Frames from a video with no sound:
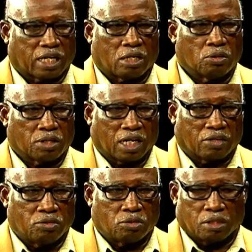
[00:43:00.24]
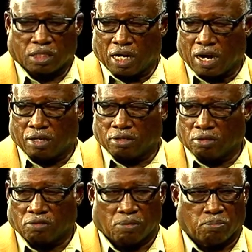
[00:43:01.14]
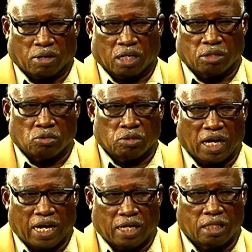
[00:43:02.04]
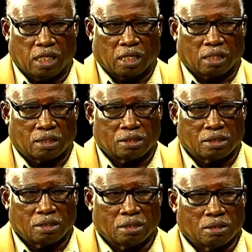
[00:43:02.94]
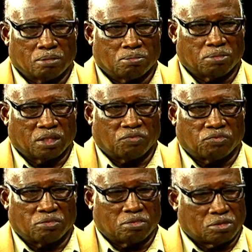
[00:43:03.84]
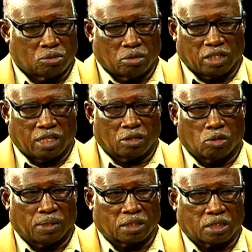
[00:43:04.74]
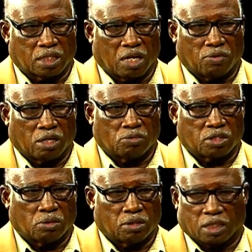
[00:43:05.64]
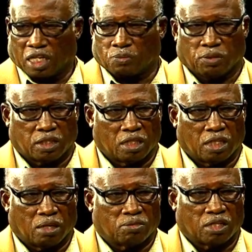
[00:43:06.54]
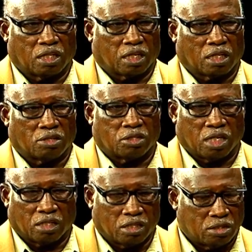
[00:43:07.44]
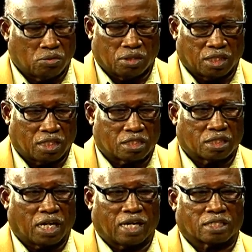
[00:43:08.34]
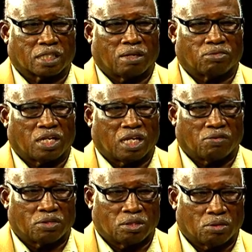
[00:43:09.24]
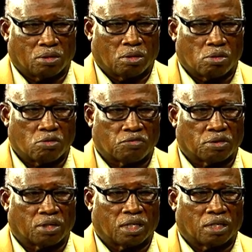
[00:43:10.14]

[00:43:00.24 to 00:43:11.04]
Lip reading: Kodak. You can bring a new guy in there, but sooner or later they're going to go back to the same way they were doing it. And that's what they continued doing, the exact same thing they were doing over and